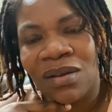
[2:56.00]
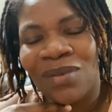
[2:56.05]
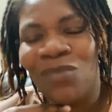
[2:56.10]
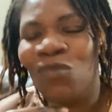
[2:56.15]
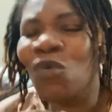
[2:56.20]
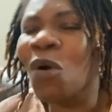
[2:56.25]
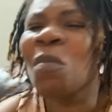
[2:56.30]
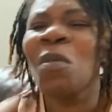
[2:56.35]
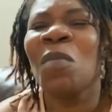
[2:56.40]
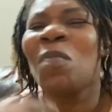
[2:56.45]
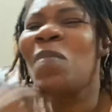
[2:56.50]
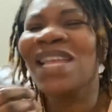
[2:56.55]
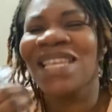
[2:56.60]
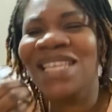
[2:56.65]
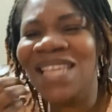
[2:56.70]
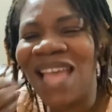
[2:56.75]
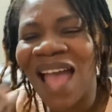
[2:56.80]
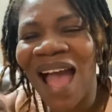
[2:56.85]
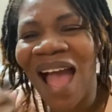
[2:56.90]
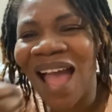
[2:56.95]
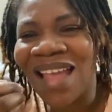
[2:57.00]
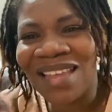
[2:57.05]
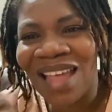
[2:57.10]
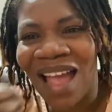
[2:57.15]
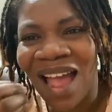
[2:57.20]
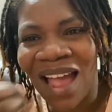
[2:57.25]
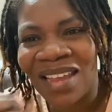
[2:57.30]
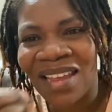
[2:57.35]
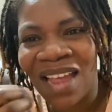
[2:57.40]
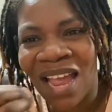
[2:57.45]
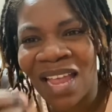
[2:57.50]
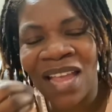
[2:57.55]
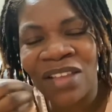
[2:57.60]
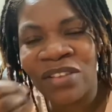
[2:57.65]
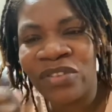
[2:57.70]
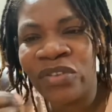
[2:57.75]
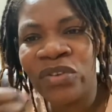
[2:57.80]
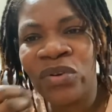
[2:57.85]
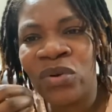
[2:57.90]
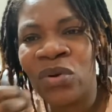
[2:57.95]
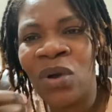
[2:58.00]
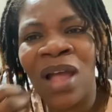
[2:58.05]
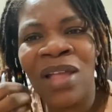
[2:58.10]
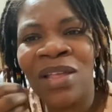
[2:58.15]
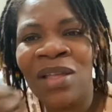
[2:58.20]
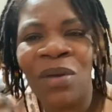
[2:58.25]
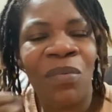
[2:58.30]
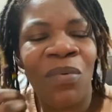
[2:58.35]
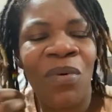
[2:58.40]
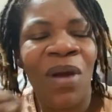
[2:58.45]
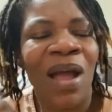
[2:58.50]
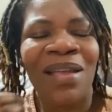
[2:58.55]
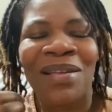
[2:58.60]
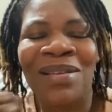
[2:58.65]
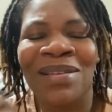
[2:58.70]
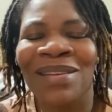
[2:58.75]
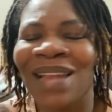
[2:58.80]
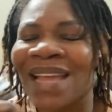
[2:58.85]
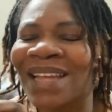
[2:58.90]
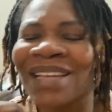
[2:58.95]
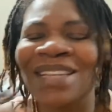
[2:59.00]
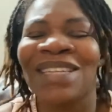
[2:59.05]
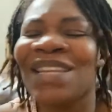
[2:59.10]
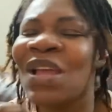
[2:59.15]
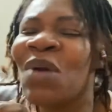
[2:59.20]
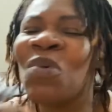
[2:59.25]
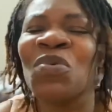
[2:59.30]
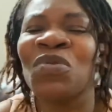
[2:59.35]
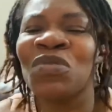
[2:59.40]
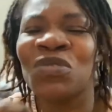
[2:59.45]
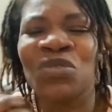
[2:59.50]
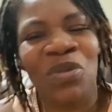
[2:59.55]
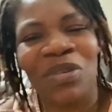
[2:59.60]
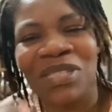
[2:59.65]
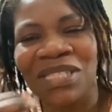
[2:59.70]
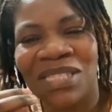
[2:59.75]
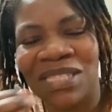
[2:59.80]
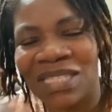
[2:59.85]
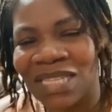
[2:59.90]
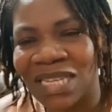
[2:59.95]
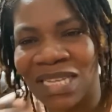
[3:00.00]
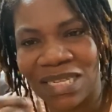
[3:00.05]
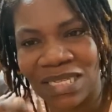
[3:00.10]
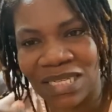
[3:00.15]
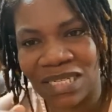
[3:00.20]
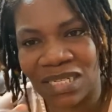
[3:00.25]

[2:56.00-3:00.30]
Womo be ya jio aye like they won't succeed.